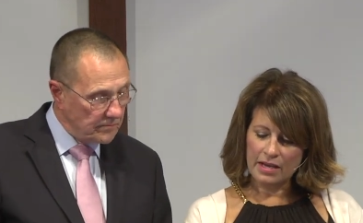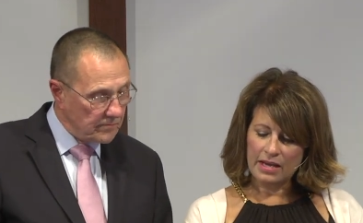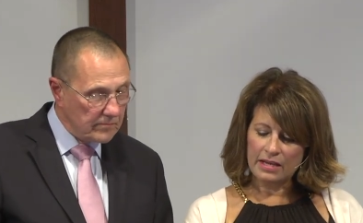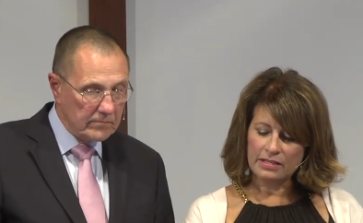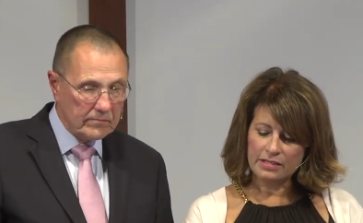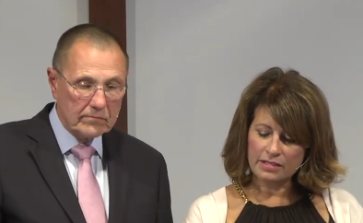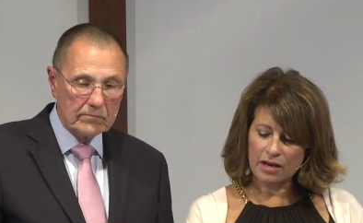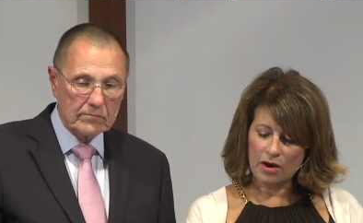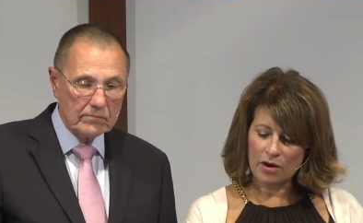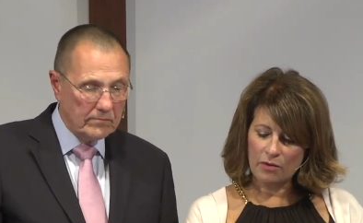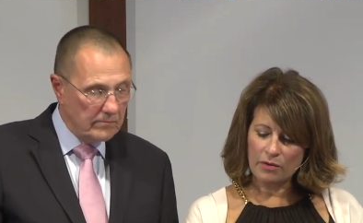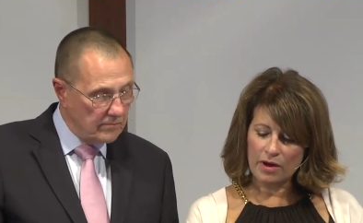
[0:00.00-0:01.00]
Speaker 1: And
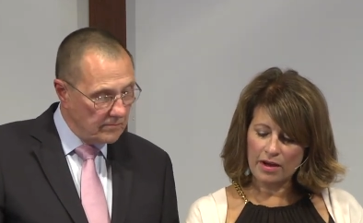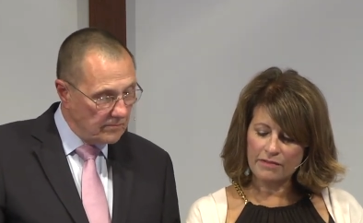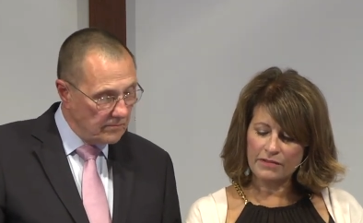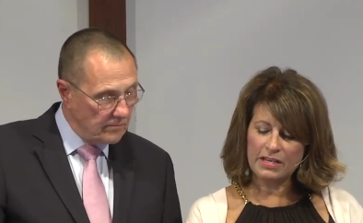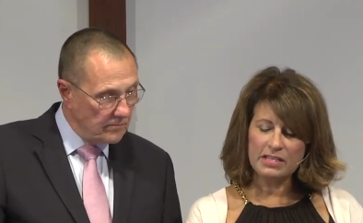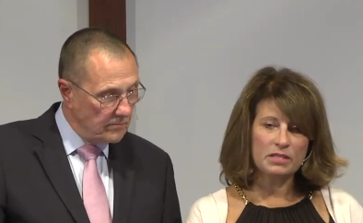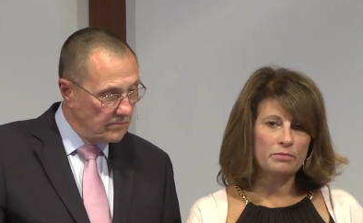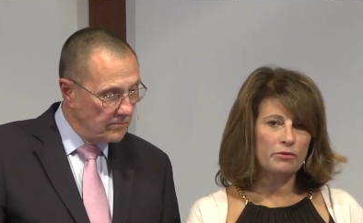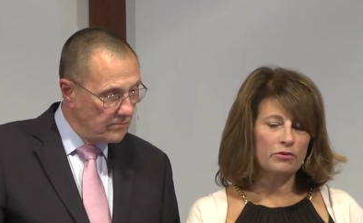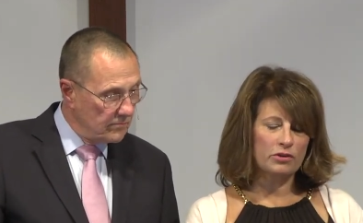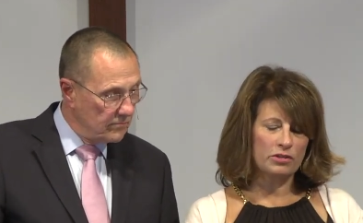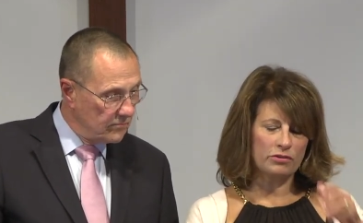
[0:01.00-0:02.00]
so, if these
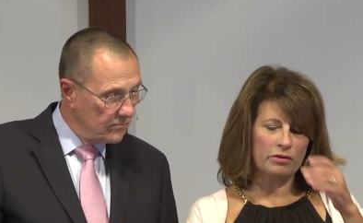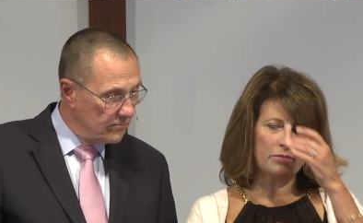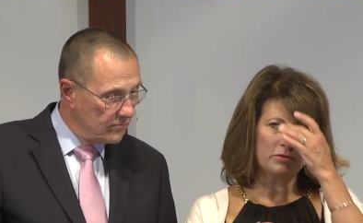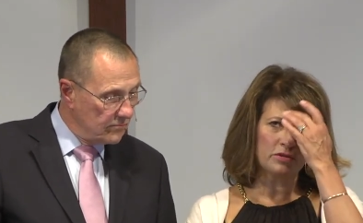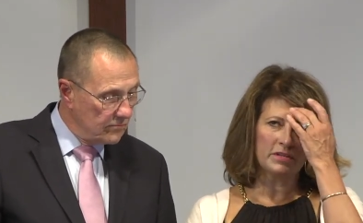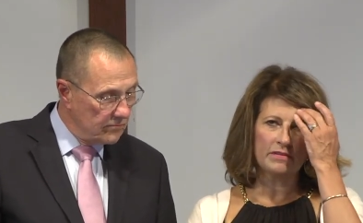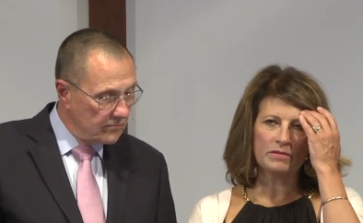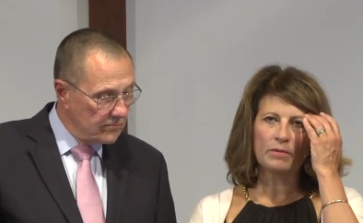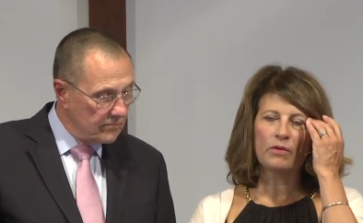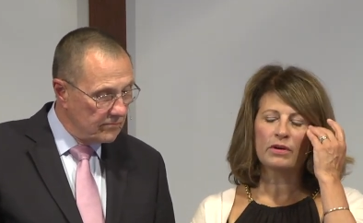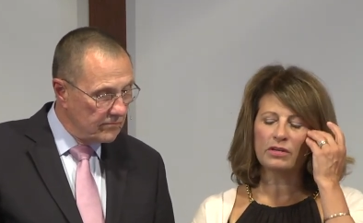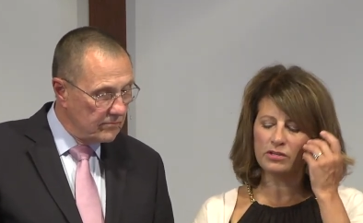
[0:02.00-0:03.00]
scriptures have
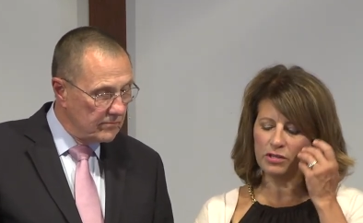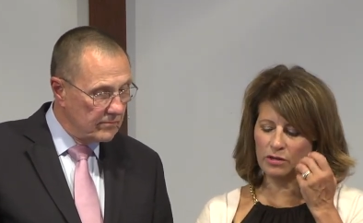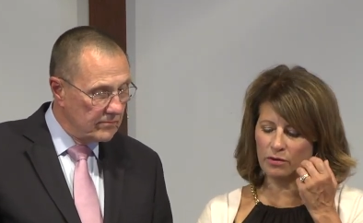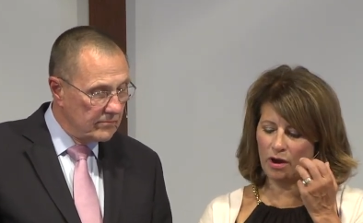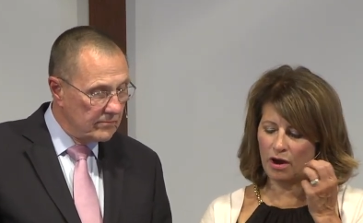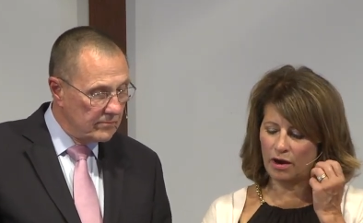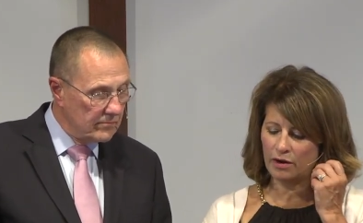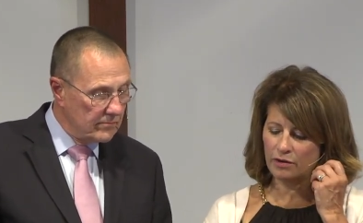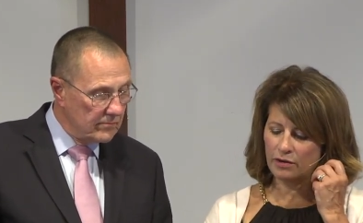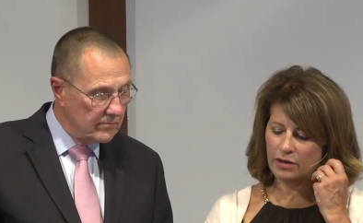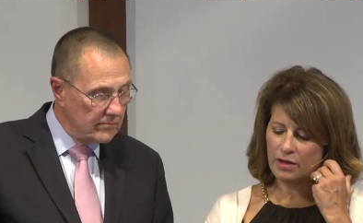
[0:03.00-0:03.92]
spoken to your heart,